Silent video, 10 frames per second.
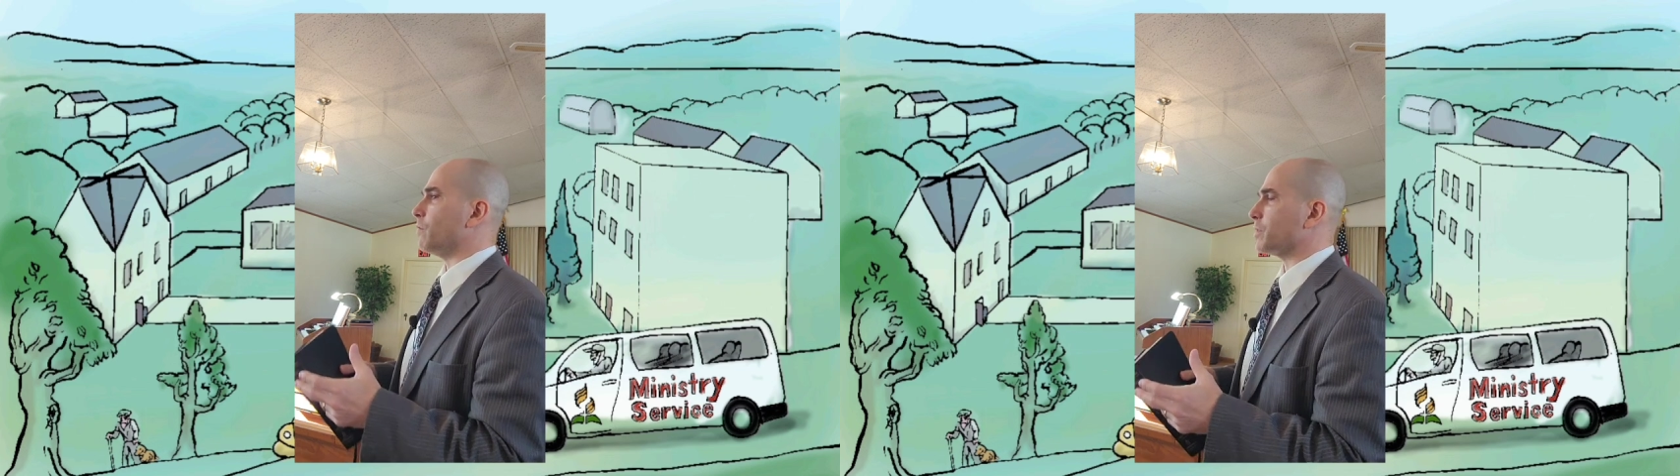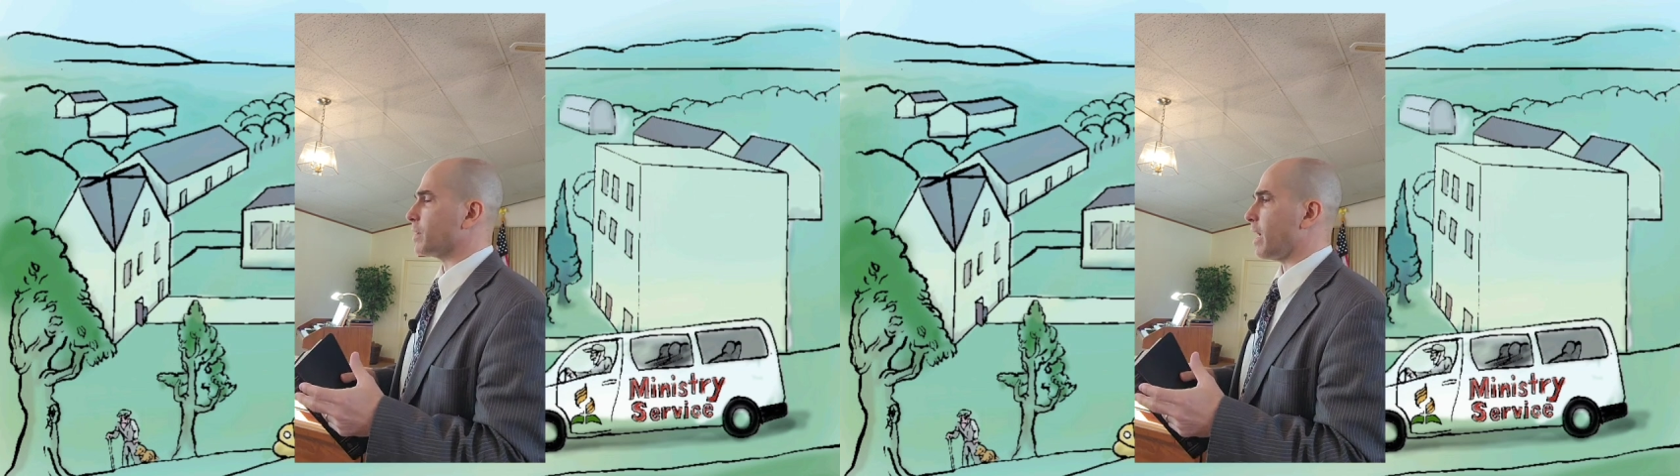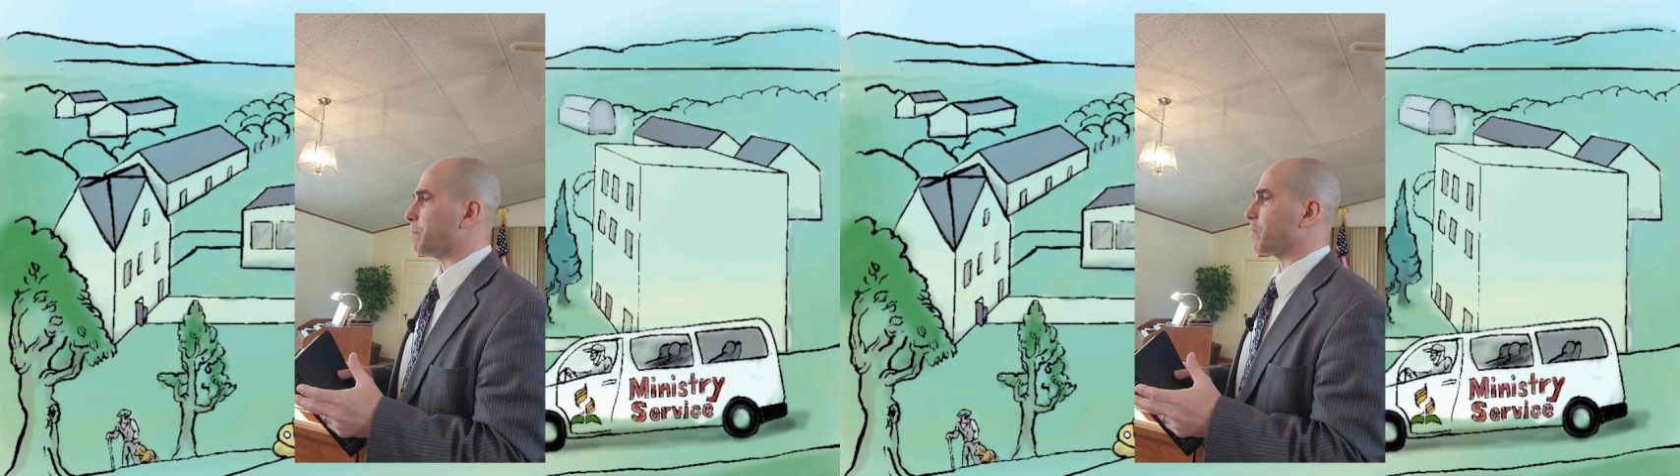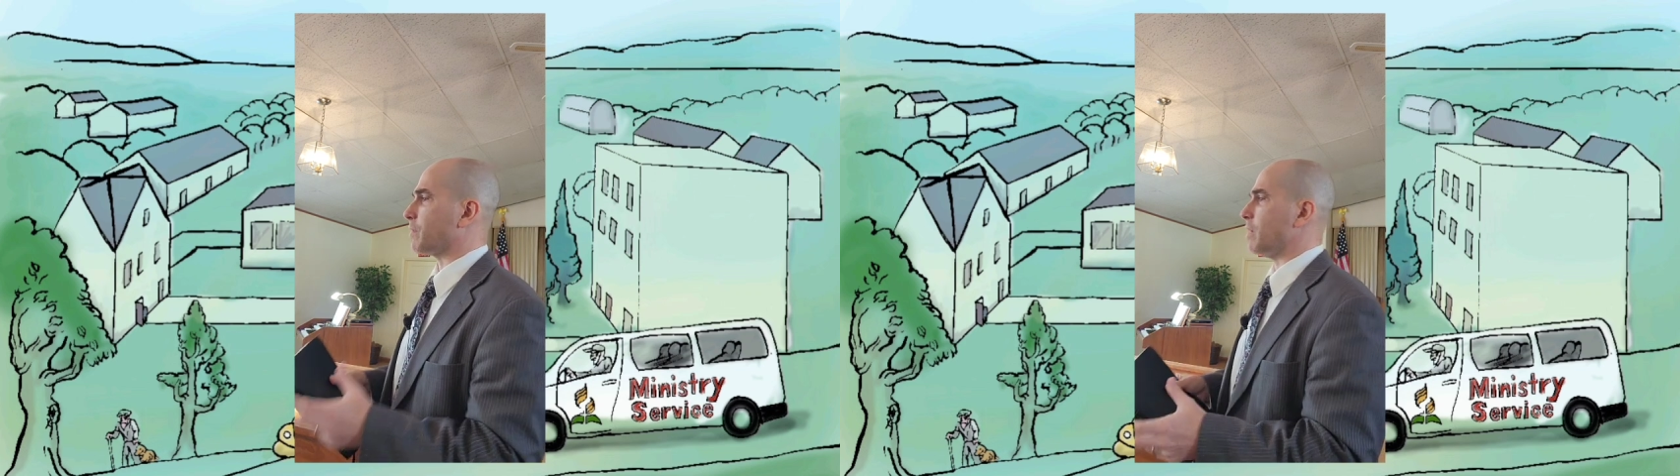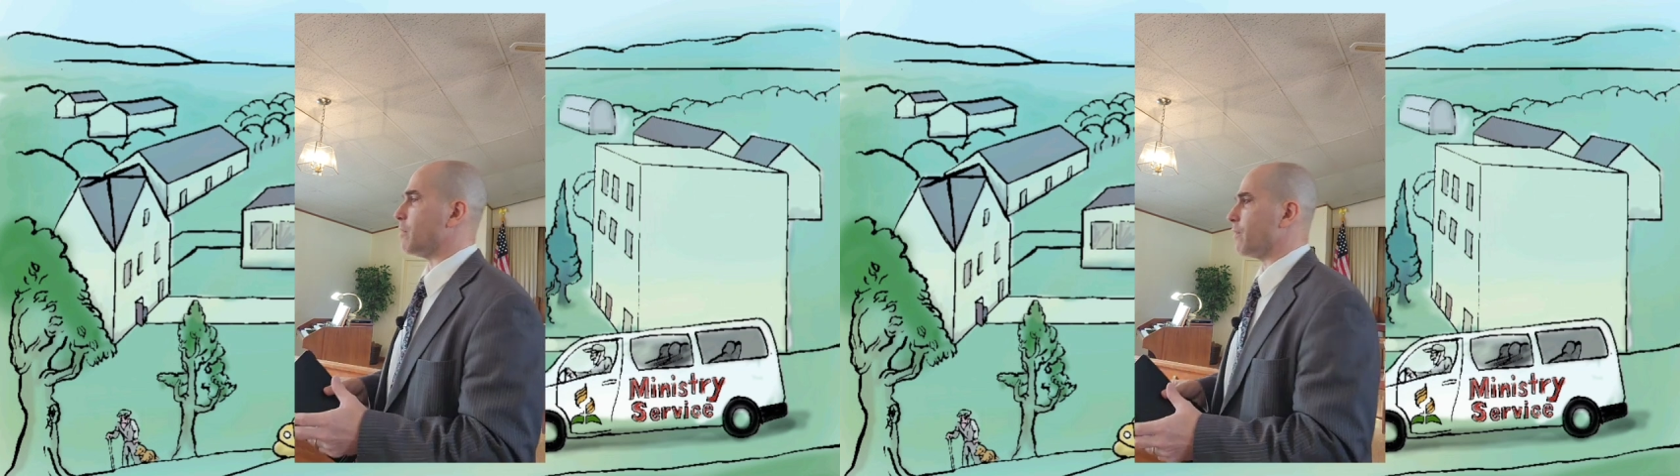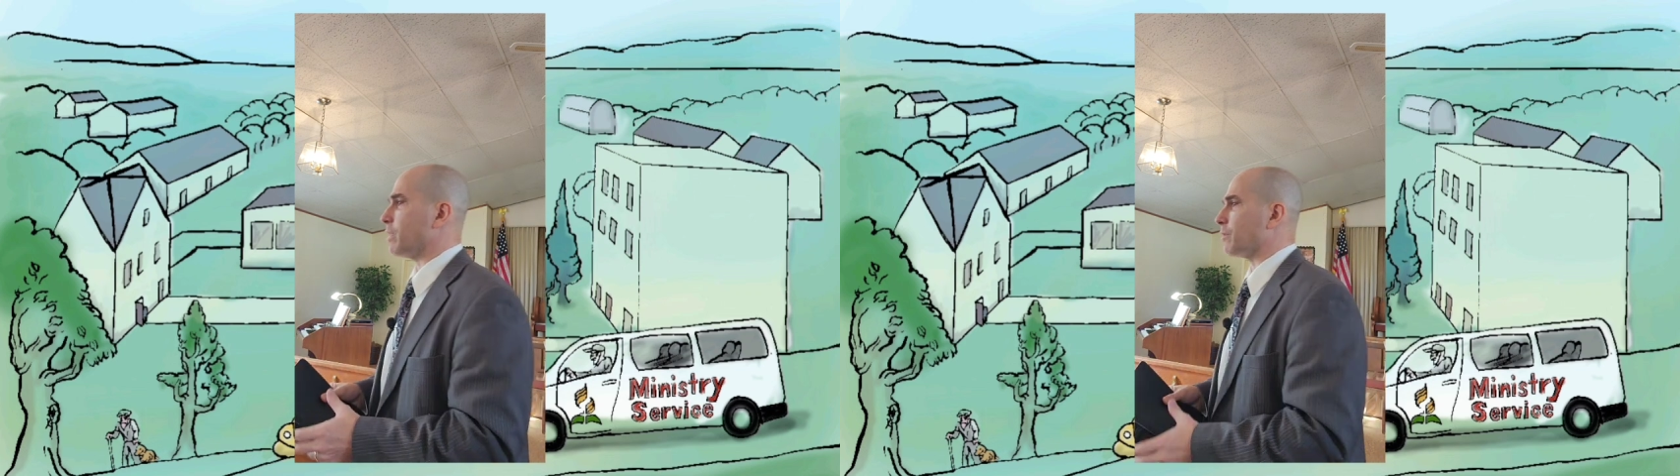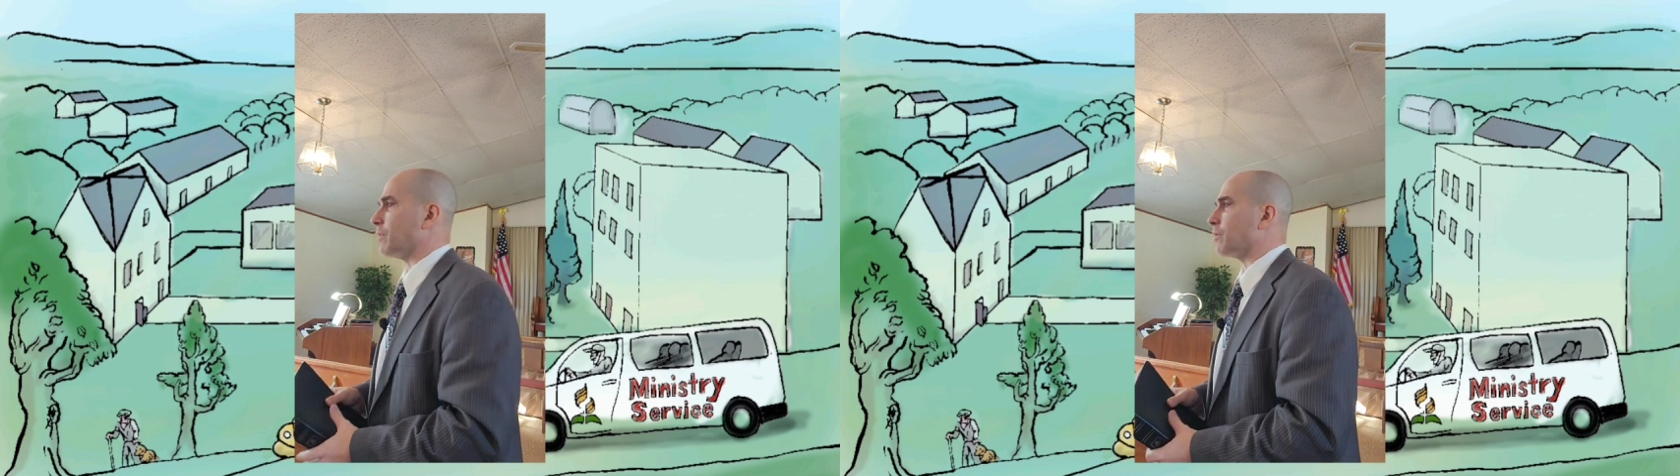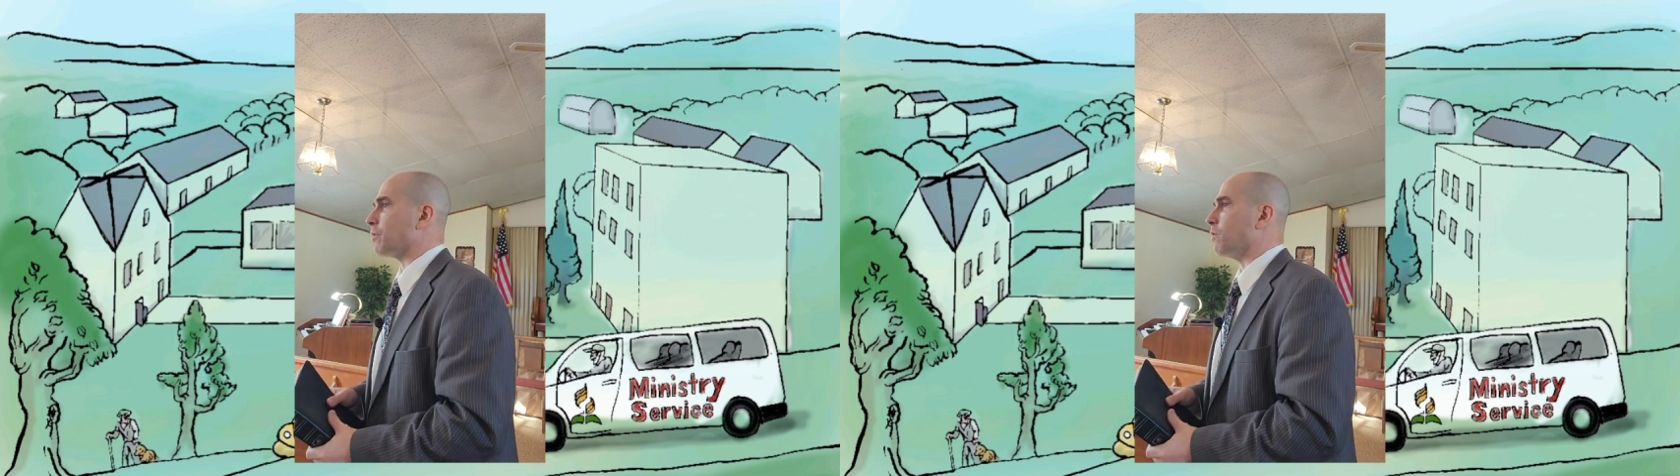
was kept secret since